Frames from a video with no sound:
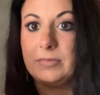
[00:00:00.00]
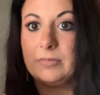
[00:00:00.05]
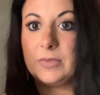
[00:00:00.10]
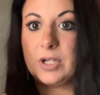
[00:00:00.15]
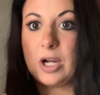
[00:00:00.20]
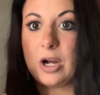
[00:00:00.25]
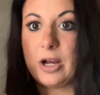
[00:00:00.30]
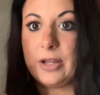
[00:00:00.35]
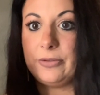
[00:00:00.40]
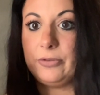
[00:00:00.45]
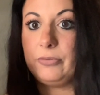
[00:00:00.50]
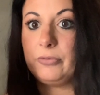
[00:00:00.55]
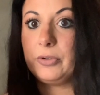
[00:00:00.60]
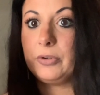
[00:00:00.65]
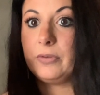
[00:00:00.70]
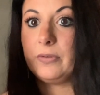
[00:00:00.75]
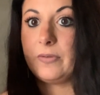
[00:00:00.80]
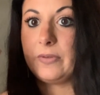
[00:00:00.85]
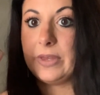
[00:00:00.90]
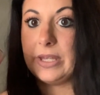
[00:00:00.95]
gone
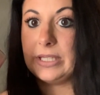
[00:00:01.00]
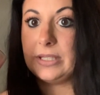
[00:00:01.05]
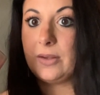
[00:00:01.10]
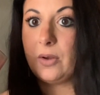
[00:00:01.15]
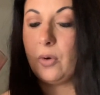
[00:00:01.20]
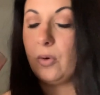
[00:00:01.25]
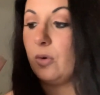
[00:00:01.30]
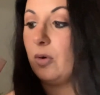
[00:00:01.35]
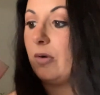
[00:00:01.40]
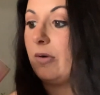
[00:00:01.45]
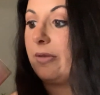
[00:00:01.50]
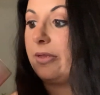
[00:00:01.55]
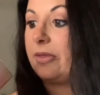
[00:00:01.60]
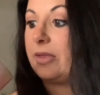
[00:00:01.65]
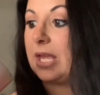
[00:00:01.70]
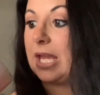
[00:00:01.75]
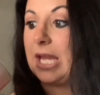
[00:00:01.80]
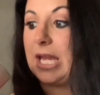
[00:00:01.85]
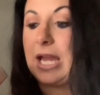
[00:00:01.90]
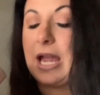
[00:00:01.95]
through this whole
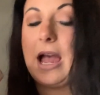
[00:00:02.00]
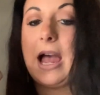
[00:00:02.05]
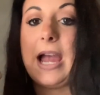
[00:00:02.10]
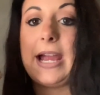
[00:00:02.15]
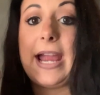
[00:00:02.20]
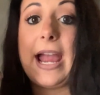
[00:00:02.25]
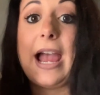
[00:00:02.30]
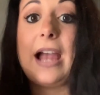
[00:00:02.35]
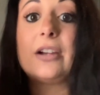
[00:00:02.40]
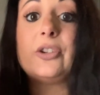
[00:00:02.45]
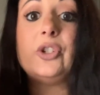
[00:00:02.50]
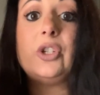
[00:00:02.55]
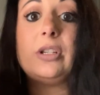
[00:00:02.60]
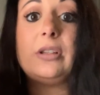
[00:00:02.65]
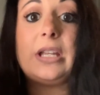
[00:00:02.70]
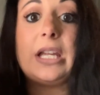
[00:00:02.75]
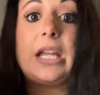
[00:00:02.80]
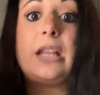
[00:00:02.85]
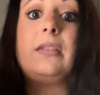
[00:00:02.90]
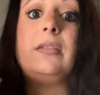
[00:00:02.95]
thing. I
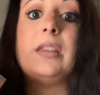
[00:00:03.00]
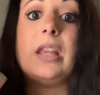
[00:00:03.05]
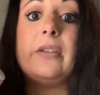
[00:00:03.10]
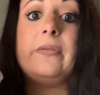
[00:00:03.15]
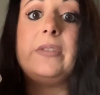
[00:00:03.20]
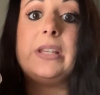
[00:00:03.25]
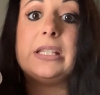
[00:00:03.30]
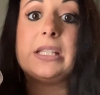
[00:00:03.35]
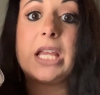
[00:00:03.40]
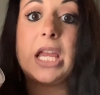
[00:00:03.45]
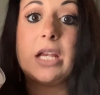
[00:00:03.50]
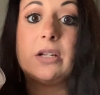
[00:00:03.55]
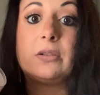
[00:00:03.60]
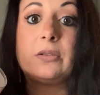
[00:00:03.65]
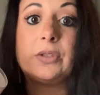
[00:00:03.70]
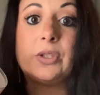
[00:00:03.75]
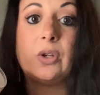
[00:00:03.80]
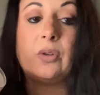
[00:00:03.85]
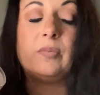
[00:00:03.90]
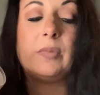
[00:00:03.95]
actually love this
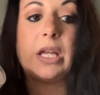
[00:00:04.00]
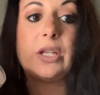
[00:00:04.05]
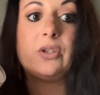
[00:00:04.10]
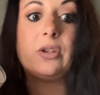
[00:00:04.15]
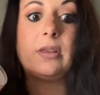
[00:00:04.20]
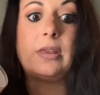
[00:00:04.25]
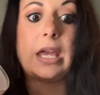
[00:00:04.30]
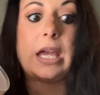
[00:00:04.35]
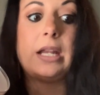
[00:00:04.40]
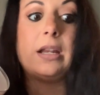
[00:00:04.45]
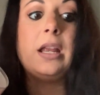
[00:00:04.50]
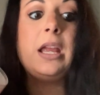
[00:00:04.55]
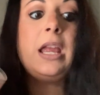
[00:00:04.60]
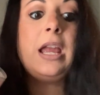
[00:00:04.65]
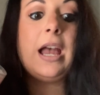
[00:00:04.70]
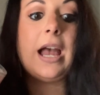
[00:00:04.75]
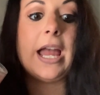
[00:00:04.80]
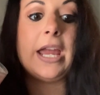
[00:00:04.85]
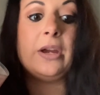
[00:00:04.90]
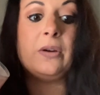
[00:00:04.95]
candle so much that
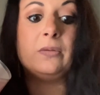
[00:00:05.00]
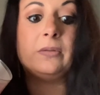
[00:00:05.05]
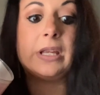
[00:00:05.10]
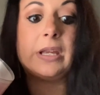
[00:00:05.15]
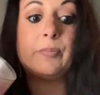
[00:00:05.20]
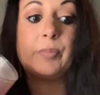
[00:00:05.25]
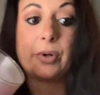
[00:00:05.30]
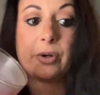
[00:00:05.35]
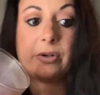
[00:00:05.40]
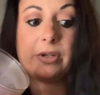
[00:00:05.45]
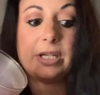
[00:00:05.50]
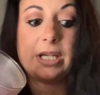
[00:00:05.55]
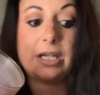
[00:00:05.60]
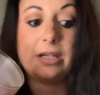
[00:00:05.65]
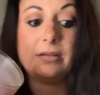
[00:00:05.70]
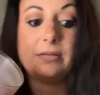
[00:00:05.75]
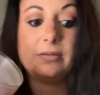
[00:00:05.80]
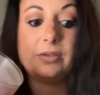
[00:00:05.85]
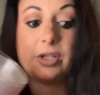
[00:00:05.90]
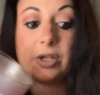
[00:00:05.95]
I only burned
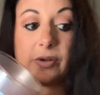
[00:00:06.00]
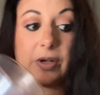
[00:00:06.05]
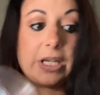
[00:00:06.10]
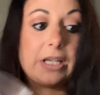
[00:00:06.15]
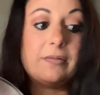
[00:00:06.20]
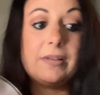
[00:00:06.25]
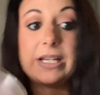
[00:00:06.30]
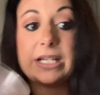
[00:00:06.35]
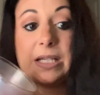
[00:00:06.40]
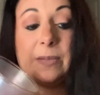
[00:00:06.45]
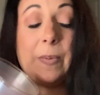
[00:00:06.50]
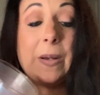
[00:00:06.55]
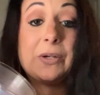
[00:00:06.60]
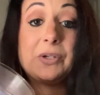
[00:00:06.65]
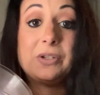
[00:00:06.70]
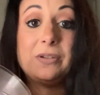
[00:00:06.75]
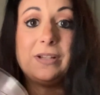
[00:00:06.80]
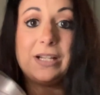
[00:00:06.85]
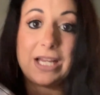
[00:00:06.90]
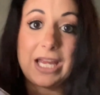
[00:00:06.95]
it during like
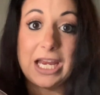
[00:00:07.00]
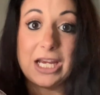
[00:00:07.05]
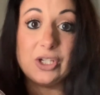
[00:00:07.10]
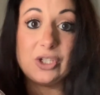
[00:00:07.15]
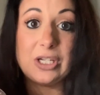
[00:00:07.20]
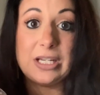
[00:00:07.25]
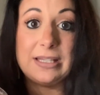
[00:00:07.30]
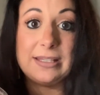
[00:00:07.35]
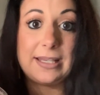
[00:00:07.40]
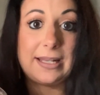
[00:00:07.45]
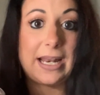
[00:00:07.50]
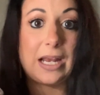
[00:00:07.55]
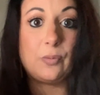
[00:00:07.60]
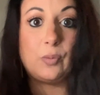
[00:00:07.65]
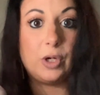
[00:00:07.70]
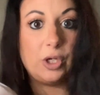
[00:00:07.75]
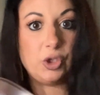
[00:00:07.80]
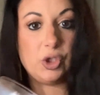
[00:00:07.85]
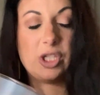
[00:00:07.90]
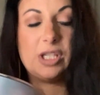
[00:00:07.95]
special occasions, and I
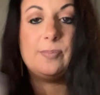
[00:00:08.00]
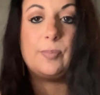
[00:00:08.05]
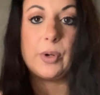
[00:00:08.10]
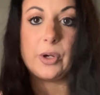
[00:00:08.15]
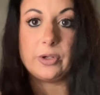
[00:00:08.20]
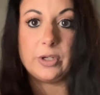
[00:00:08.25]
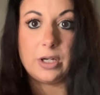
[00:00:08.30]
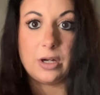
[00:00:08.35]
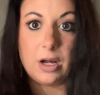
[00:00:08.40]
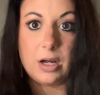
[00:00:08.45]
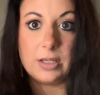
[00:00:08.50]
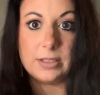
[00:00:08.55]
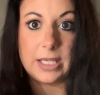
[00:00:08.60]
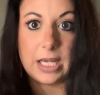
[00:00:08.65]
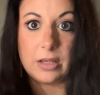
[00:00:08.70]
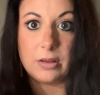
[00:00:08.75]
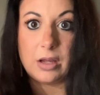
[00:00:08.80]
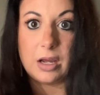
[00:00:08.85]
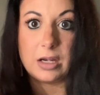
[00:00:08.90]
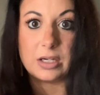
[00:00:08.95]
wouldn't just burn it all
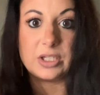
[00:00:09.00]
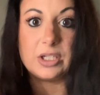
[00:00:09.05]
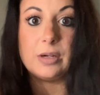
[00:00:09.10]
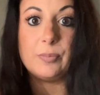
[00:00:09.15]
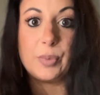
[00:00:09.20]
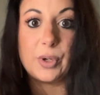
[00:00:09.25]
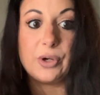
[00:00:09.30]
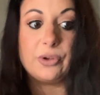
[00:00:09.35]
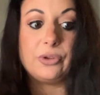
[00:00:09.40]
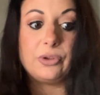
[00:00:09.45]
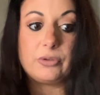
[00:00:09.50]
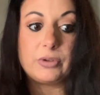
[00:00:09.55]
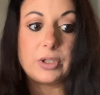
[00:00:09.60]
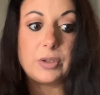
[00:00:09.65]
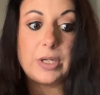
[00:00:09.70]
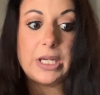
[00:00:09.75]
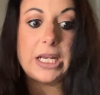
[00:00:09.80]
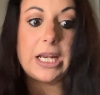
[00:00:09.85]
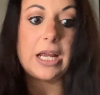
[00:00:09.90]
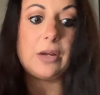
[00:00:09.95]
day long to burn
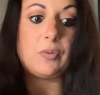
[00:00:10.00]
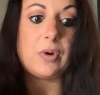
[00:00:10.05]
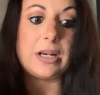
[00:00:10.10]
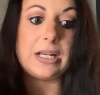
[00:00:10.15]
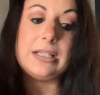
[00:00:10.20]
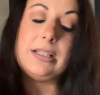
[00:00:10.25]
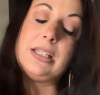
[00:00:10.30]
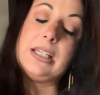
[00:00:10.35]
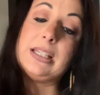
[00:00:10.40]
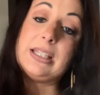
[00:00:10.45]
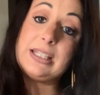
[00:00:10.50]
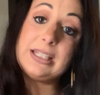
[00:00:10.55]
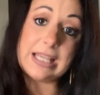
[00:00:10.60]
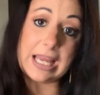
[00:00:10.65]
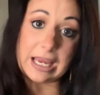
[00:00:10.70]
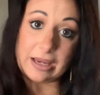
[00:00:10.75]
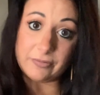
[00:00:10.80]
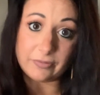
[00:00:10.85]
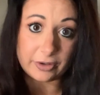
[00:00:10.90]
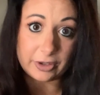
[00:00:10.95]
through it. I wanted to
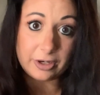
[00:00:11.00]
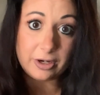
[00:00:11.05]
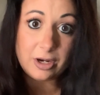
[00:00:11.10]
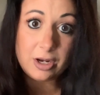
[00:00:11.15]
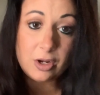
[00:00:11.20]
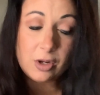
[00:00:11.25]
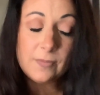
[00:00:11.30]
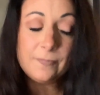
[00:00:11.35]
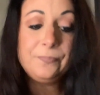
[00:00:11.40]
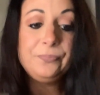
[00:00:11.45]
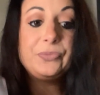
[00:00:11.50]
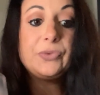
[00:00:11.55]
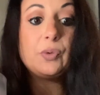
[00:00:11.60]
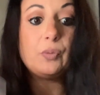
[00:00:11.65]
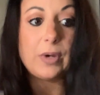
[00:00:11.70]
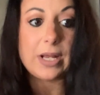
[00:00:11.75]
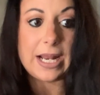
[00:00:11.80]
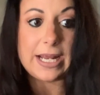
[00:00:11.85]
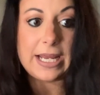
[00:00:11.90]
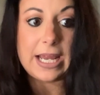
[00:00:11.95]
savor
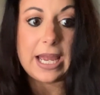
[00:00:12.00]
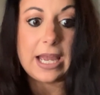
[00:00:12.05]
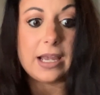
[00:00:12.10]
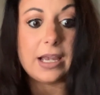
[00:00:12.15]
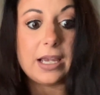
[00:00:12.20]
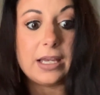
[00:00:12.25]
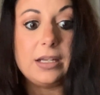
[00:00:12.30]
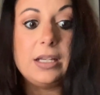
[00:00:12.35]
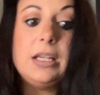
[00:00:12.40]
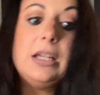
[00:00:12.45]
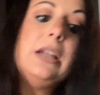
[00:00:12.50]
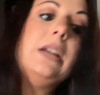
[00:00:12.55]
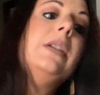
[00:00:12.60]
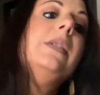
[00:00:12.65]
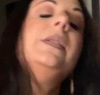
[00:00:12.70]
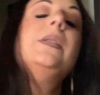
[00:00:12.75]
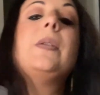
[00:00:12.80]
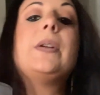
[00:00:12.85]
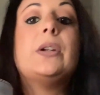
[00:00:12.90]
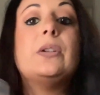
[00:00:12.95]
what I had,
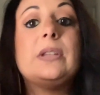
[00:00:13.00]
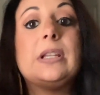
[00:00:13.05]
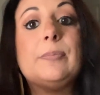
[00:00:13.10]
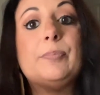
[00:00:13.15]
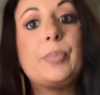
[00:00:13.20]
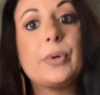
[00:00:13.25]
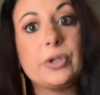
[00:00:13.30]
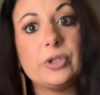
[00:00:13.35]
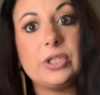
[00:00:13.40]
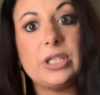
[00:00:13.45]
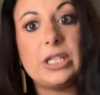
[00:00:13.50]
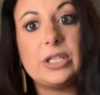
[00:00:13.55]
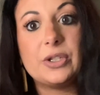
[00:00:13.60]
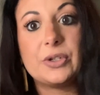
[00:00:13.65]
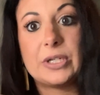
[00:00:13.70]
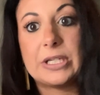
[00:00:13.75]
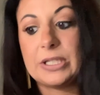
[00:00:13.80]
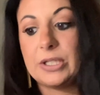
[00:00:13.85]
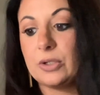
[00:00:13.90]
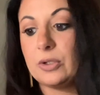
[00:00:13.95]
so I only burnt it
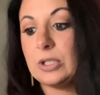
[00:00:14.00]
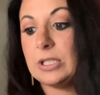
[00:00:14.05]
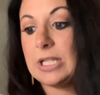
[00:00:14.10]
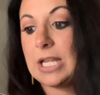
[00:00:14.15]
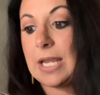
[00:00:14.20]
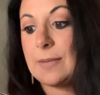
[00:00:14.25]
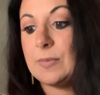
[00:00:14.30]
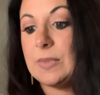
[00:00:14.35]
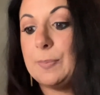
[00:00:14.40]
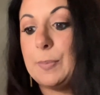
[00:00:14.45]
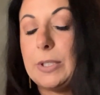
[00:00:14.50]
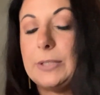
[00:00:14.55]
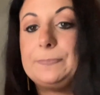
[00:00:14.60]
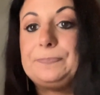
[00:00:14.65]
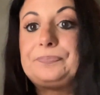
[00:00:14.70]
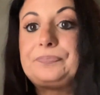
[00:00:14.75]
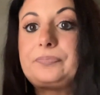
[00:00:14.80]
during certain times. But